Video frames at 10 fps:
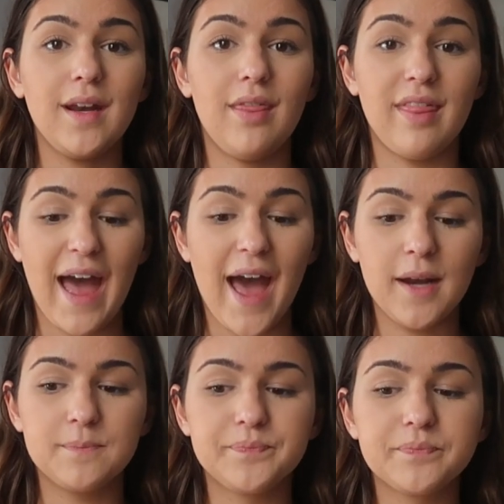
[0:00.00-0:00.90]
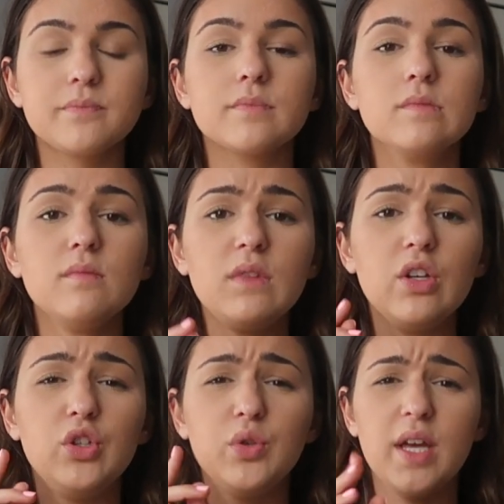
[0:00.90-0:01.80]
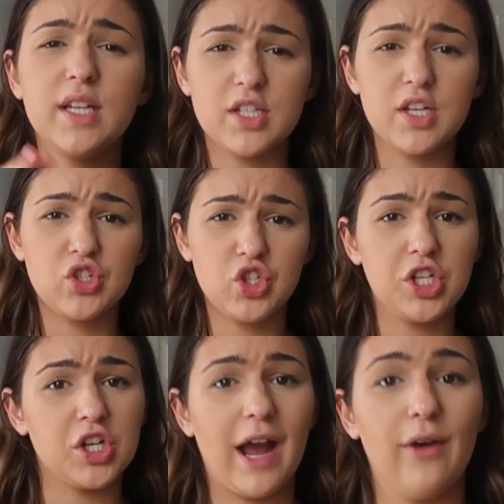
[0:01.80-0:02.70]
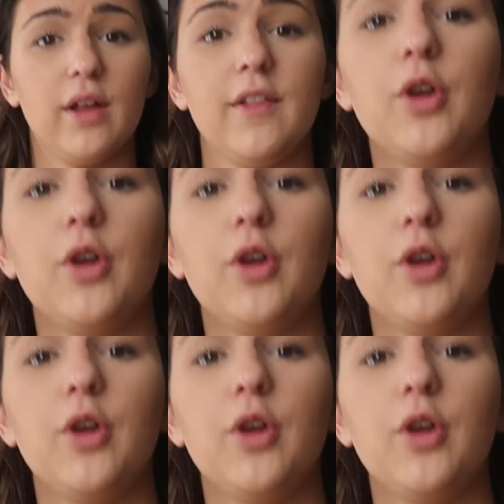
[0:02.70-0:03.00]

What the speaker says: in that, it does sheer out a